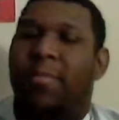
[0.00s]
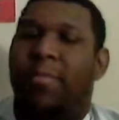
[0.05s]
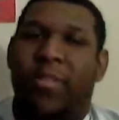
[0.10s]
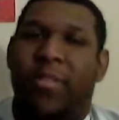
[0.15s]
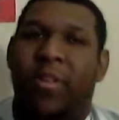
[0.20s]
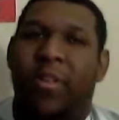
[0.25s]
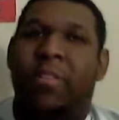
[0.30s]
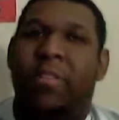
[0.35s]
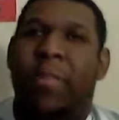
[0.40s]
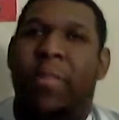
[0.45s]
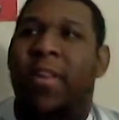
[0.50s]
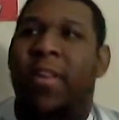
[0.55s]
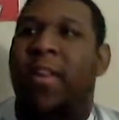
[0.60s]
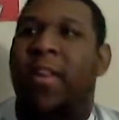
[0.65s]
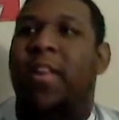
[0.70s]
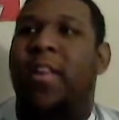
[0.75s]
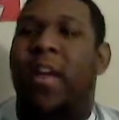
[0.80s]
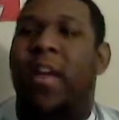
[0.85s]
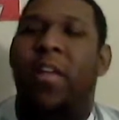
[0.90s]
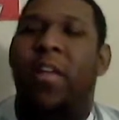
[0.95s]
So he's
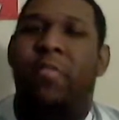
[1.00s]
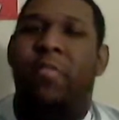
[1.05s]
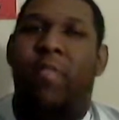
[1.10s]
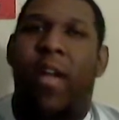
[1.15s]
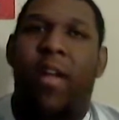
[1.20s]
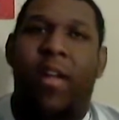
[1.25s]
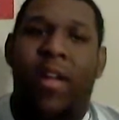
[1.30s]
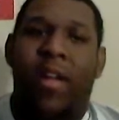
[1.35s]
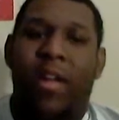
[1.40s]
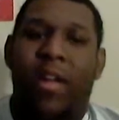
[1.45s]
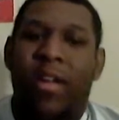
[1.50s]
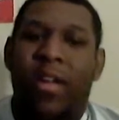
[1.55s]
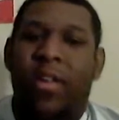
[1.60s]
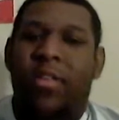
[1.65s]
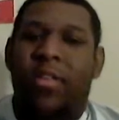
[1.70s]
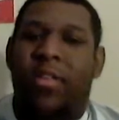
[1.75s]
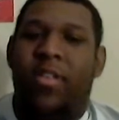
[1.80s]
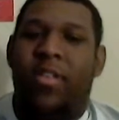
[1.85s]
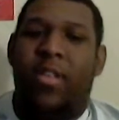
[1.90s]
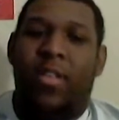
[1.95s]
basically telling Rhea
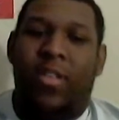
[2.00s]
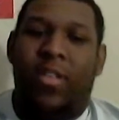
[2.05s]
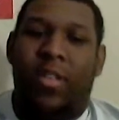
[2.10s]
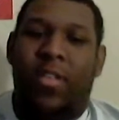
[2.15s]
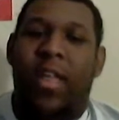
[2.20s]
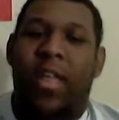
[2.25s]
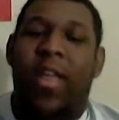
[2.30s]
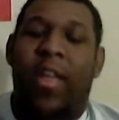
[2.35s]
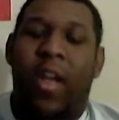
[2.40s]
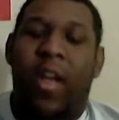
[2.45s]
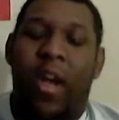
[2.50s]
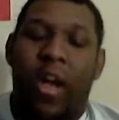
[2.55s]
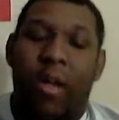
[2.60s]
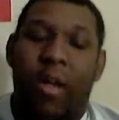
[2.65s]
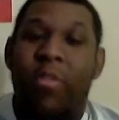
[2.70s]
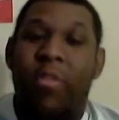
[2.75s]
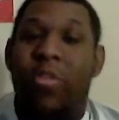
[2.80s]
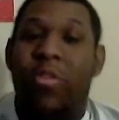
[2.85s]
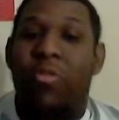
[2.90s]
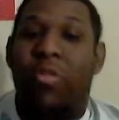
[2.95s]
to just stay
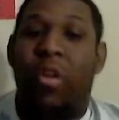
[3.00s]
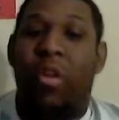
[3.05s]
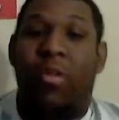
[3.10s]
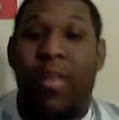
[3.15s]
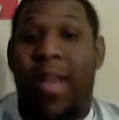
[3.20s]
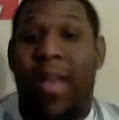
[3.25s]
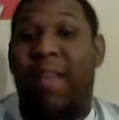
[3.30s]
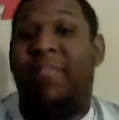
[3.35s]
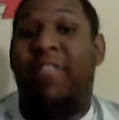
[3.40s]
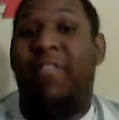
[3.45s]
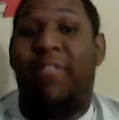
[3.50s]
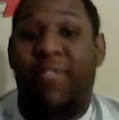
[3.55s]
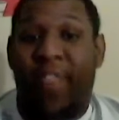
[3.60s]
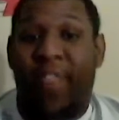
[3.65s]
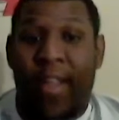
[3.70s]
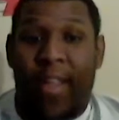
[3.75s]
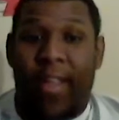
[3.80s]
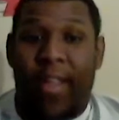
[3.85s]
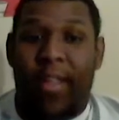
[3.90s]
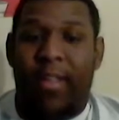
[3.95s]
calm. You don't have to
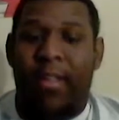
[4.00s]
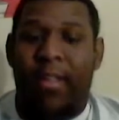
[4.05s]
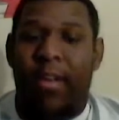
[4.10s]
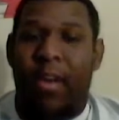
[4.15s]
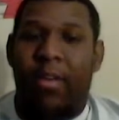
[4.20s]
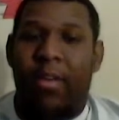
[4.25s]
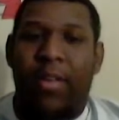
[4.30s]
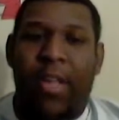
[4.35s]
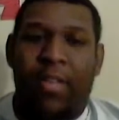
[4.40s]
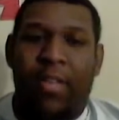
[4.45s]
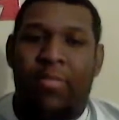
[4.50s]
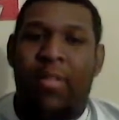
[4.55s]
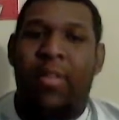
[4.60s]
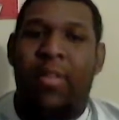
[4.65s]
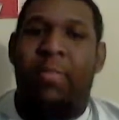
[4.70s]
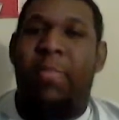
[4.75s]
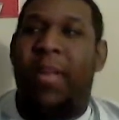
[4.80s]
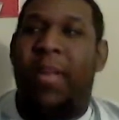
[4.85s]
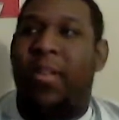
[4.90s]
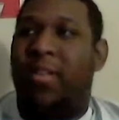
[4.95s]
fight. That's one of
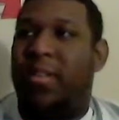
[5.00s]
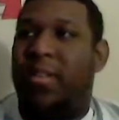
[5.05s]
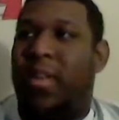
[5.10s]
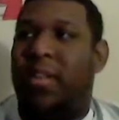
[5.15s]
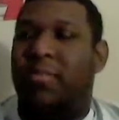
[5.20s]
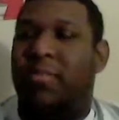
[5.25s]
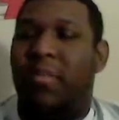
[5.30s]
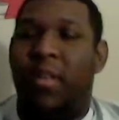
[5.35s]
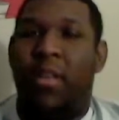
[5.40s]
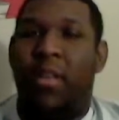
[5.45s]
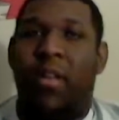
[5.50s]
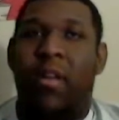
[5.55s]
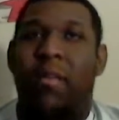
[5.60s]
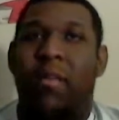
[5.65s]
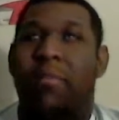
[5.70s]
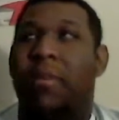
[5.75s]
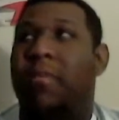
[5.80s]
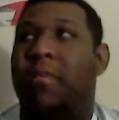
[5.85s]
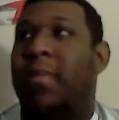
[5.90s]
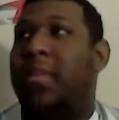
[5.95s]
the best. That's one of the
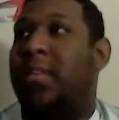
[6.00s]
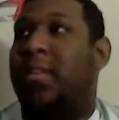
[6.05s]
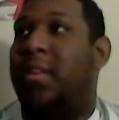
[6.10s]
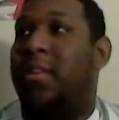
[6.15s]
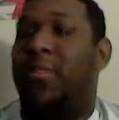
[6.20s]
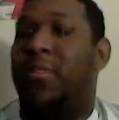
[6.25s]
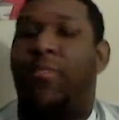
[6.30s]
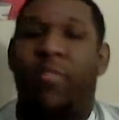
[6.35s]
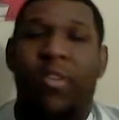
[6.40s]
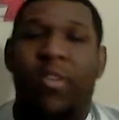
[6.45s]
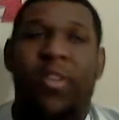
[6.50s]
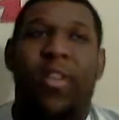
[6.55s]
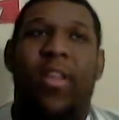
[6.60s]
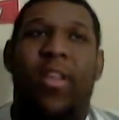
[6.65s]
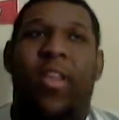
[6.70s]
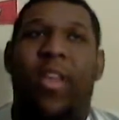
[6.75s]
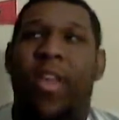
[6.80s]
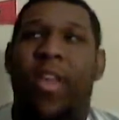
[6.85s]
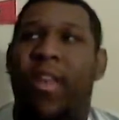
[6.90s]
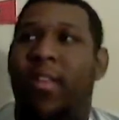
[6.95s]
good moments. Because forcing
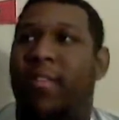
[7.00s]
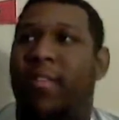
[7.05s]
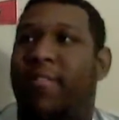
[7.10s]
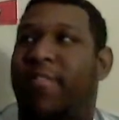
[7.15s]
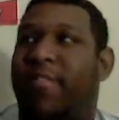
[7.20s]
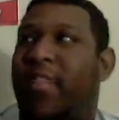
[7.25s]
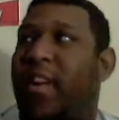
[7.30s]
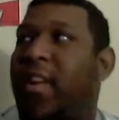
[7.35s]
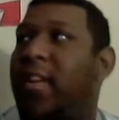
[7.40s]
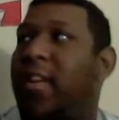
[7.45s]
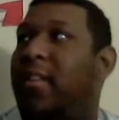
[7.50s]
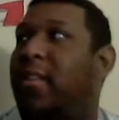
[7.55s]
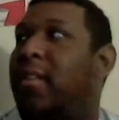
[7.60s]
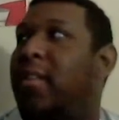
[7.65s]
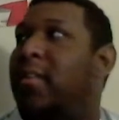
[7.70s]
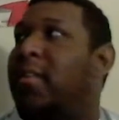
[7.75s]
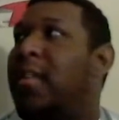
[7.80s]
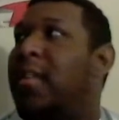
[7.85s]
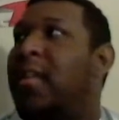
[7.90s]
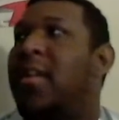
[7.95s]
a kid to fight,
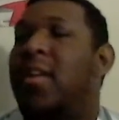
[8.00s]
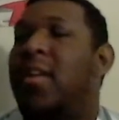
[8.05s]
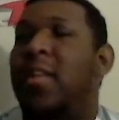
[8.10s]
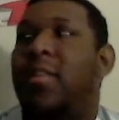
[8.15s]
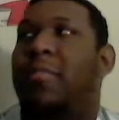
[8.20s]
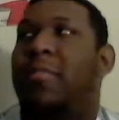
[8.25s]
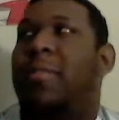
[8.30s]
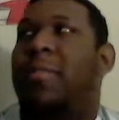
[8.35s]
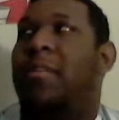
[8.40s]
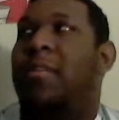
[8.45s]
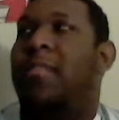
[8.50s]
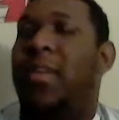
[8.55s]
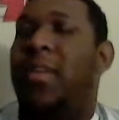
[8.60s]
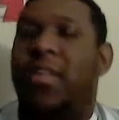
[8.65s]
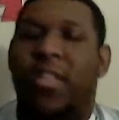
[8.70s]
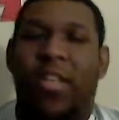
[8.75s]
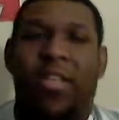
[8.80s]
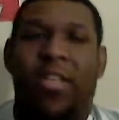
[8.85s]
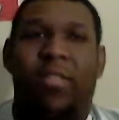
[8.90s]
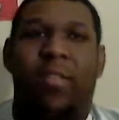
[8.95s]
no matter what
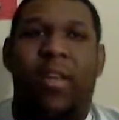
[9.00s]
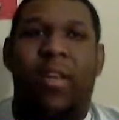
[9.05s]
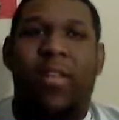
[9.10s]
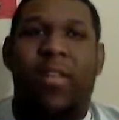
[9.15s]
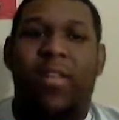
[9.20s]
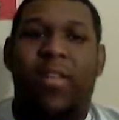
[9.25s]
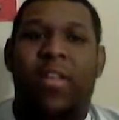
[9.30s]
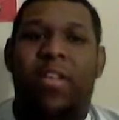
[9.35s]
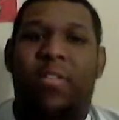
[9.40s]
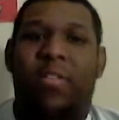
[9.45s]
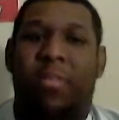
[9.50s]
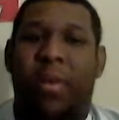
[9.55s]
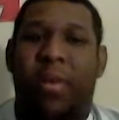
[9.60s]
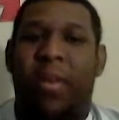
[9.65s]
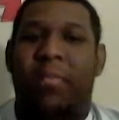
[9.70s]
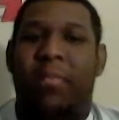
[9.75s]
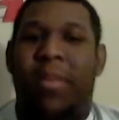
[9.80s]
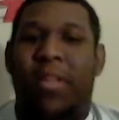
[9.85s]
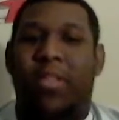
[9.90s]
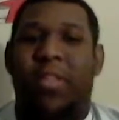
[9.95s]
situation, it's
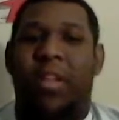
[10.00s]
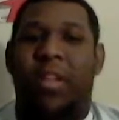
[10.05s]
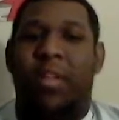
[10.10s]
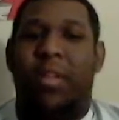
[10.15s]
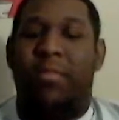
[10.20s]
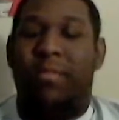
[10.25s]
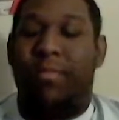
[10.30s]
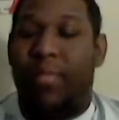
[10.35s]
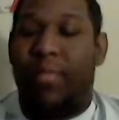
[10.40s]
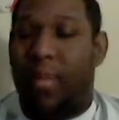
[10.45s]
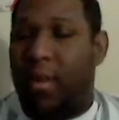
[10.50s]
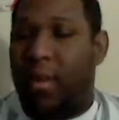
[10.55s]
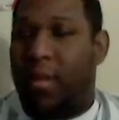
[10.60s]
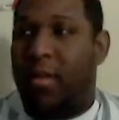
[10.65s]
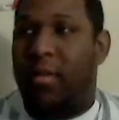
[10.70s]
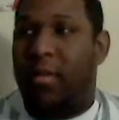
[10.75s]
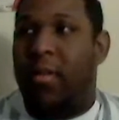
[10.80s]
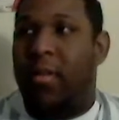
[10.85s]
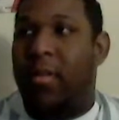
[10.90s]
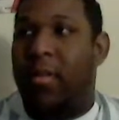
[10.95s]
pretty messed up.
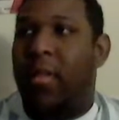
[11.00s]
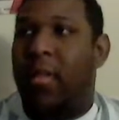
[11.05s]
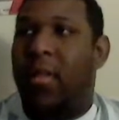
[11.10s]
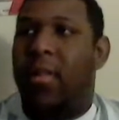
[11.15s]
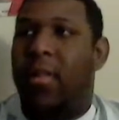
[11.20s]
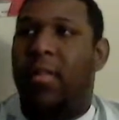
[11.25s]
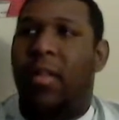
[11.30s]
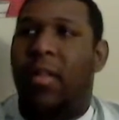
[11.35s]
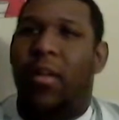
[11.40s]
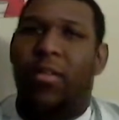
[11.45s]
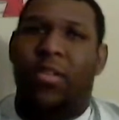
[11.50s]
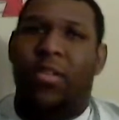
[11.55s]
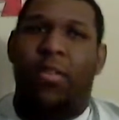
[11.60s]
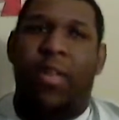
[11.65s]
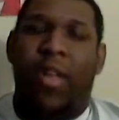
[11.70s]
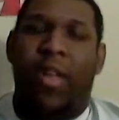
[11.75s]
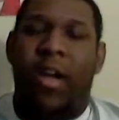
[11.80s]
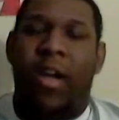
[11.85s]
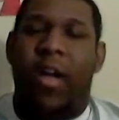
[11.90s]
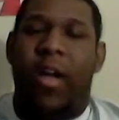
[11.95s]
So
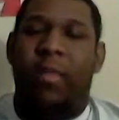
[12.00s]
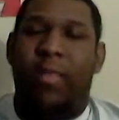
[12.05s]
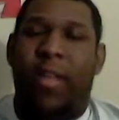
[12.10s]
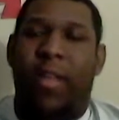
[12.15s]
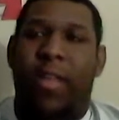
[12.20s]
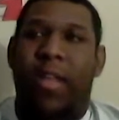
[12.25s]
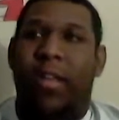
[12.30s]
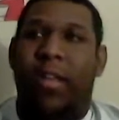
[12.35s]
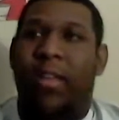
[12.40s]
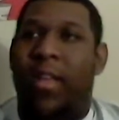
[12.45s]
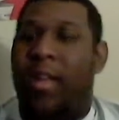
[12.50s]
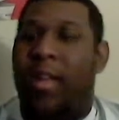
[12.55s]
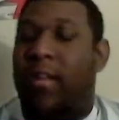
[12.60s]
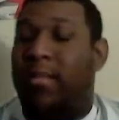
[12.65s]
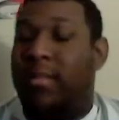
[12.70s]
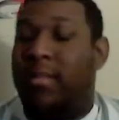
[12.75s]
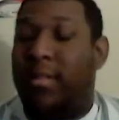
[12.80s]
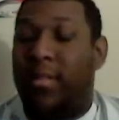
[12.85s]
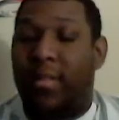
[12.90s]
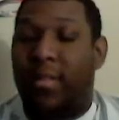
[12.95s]
he calmed the kid
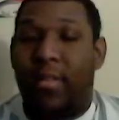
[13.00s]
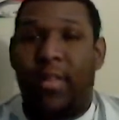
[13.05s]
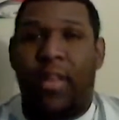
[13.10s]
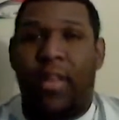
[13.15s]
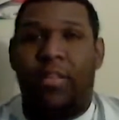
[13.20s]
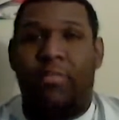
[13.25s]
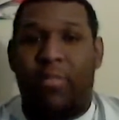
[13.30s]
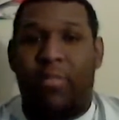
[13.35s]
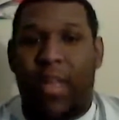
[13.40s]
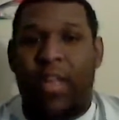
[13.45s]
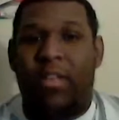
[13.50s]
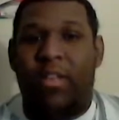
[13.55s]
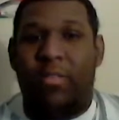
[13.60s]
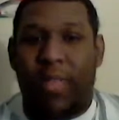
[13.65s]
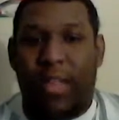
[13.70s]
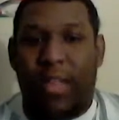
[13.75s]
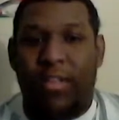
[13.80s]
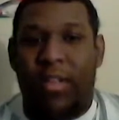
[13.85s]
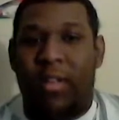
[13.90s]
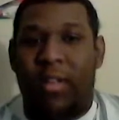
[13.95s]
down.
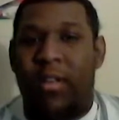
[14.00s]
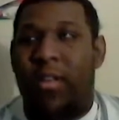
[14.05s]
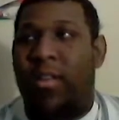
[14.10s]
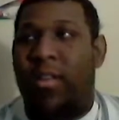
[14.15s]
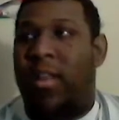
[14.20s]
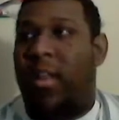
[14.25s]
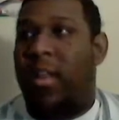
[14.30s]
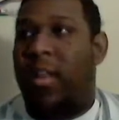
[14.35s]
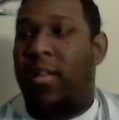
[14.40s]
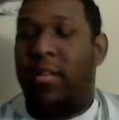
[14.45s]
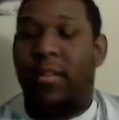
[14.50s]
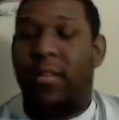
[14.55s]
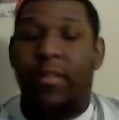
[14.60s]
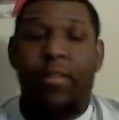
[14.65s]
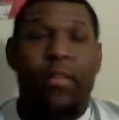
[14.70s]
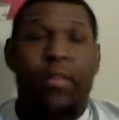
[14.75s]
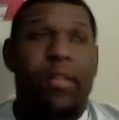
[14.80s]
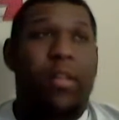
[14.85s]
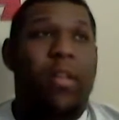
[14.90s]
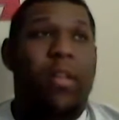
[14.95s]
That's a good thing.
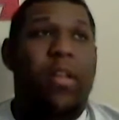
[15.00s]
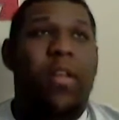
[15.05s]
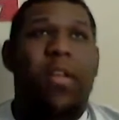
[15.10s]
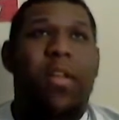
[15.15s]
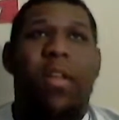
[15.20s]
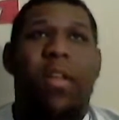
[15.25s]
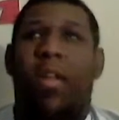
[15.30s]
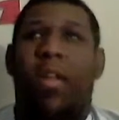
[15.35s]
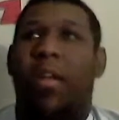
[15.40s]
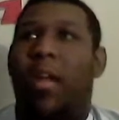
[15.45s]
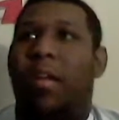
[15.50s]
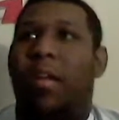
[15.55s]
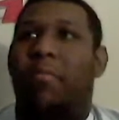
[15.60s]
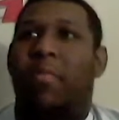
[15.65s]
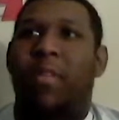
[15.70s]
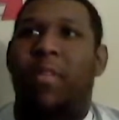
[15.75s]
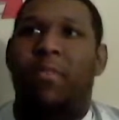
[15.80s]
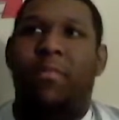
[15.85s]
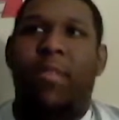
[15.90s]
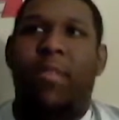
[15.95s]
thing. And
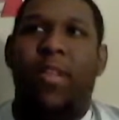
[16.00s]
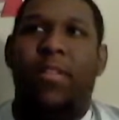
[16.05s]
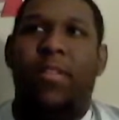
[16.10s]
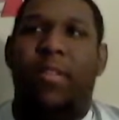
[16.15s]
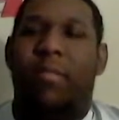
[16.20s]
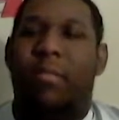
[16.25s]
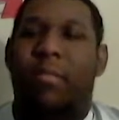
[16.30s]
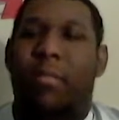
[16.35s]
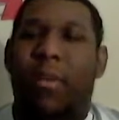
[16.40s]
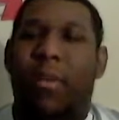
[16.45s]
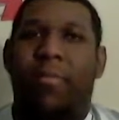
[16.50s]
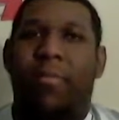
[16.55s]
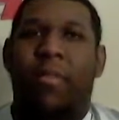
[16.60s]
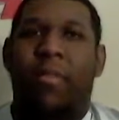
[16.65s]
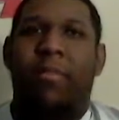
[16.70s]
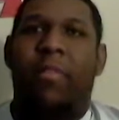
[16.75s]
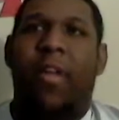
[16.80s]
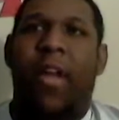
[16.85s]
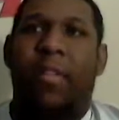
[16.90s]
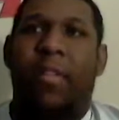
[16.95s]
one of the reasons, I remember,
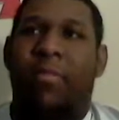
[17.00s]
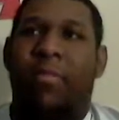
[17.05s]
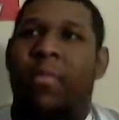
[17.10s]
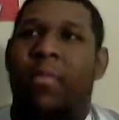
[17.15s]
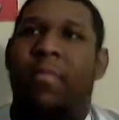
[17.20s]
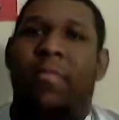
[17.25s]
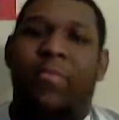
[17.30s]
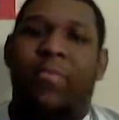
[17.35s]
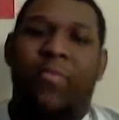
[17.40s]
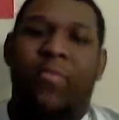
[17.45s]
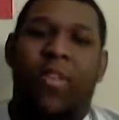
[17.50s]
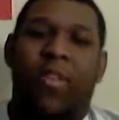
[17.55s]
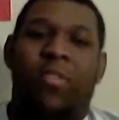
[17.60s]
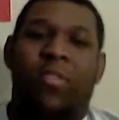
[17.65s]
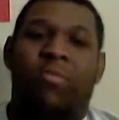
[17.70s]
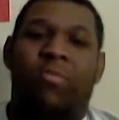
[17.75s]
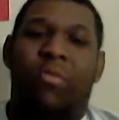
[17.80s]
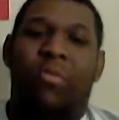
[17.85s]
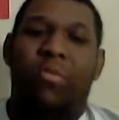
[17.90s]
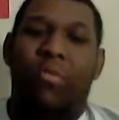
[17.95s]
if you guys remember between the
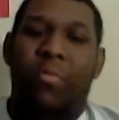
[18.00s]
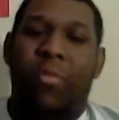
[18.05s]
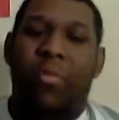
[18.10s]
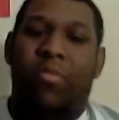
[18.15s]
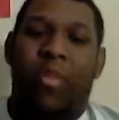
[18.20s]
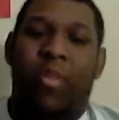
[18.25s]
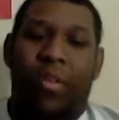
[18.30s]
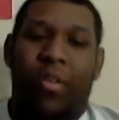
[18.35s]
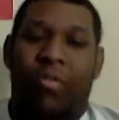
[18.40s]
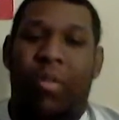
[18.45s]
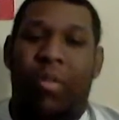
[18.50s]
duel between